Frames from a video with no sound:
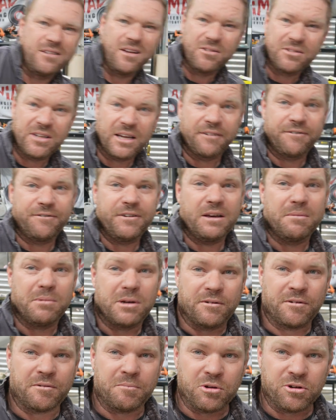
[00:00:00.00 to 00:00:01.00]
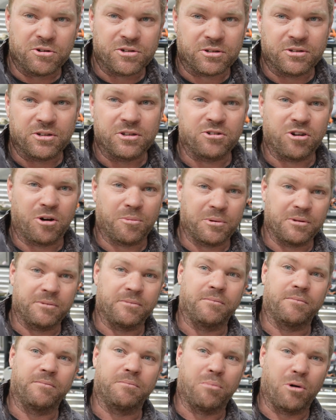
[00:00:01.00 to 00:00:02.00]
I'll take a fair bit of abuse on the top
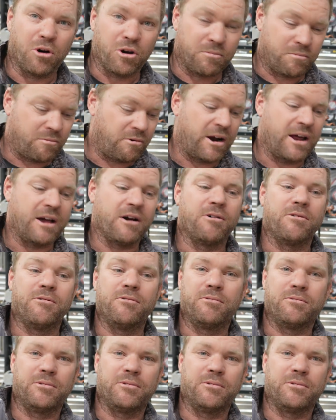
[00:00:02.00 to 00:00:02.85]
and bottom rail